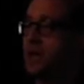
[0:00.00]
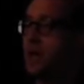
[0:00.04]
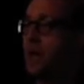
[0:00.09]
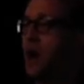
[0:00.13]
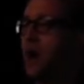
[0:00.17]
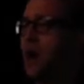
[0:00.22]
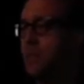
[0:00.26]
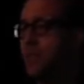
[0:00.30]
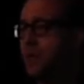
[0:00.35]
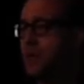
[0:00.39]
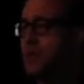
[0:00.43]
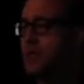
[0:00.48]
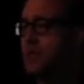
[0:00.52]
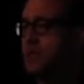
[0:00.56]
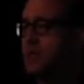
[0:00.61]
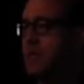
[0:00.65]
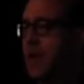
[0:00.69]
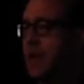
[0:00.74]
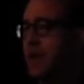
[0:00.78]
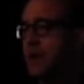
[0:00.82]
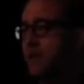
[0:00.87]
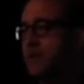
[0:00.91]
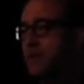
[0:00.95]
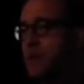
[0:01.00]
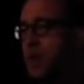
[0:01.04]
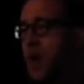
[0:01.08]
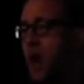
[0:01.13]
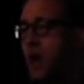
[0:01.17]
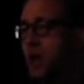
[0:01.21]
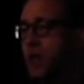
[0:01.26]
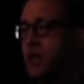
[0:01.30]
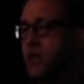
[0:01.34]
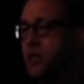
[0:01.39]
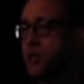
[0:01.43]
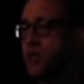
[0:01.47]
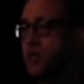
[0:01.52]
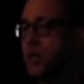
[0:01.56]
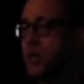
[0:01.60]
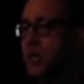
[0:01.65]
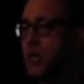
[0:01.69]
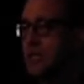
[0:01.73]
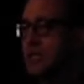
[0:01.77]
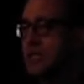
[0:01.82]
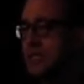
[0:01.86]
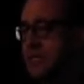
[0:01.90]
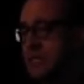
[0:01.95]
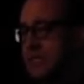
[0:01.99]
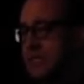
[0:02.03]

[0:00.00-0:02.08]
incompetence, lack of knowledge,